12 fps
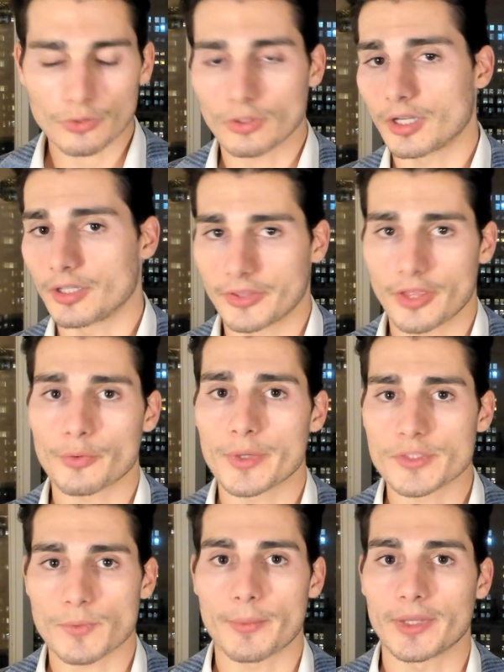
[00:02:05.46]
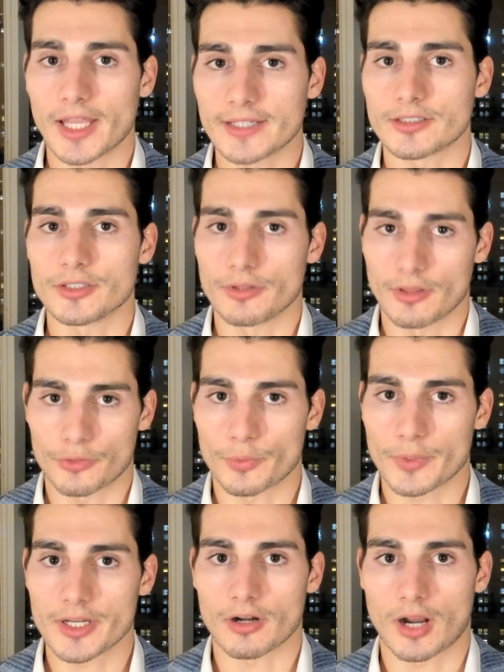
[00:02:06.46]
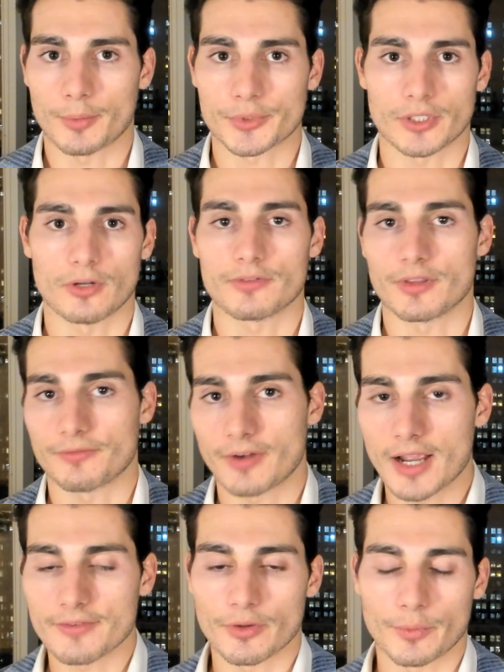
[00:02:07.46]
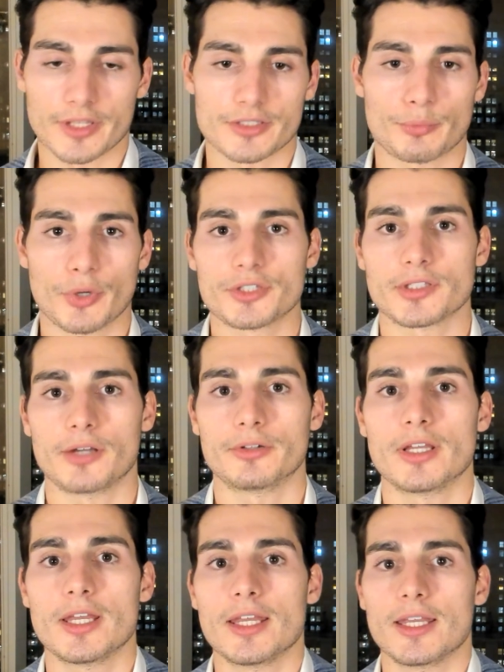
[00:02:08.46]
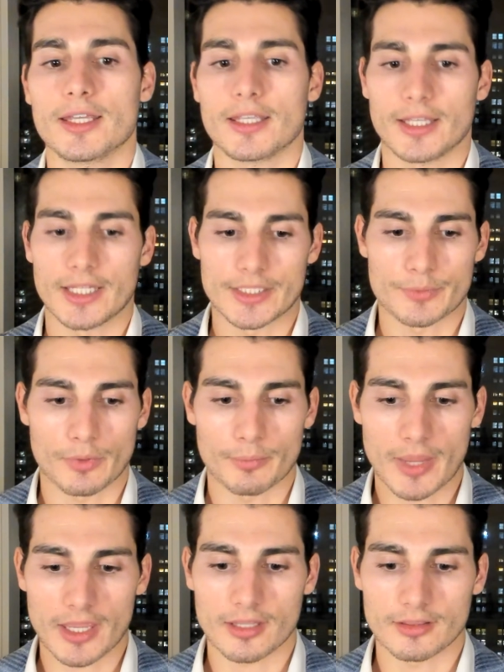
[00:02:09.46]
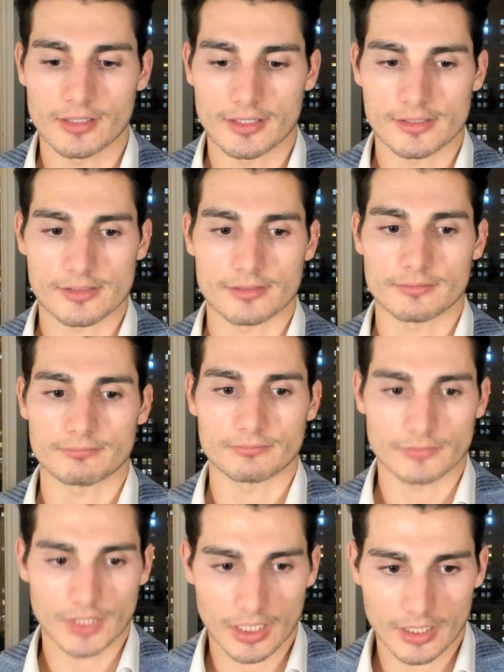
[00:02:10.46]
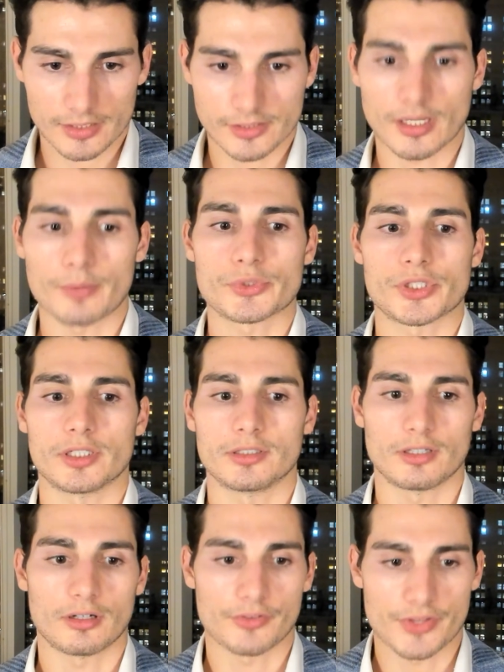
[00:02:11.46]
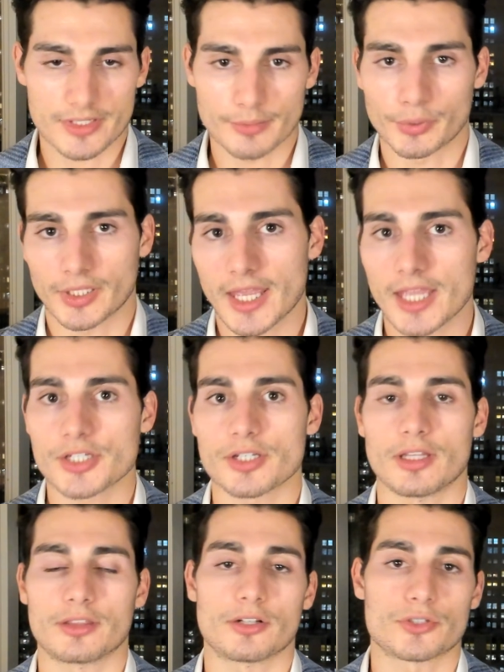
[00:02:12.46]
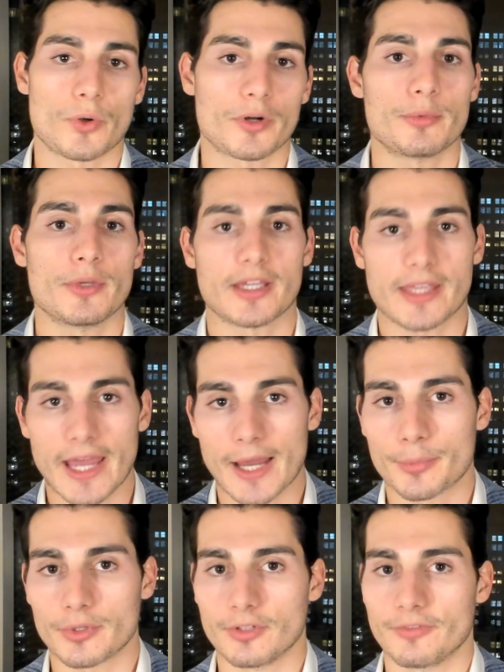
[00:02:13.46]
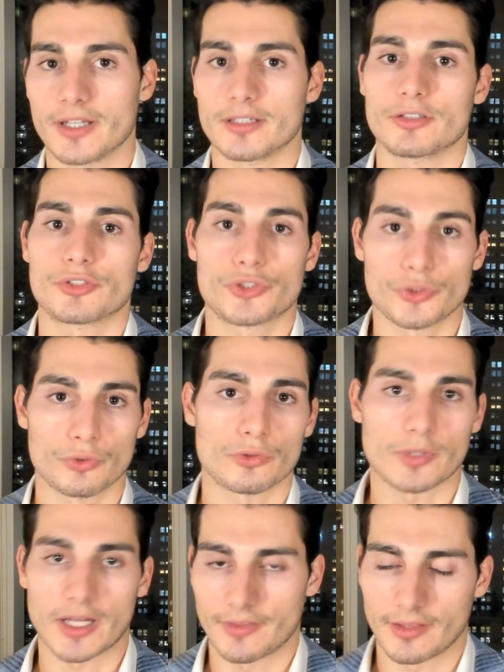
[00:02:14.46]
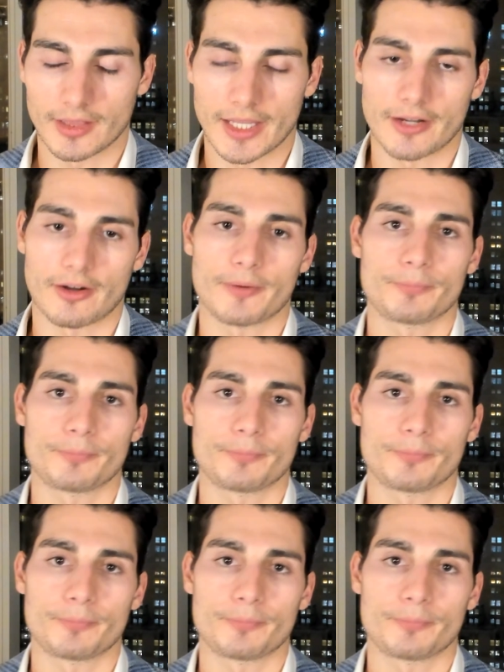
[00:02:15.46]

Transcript: the other reason why we like to do the 3-year option over the 5-year when it's a bridge loan is we're making this assumption or this implication that there's going to be a capital event sooner rather than later,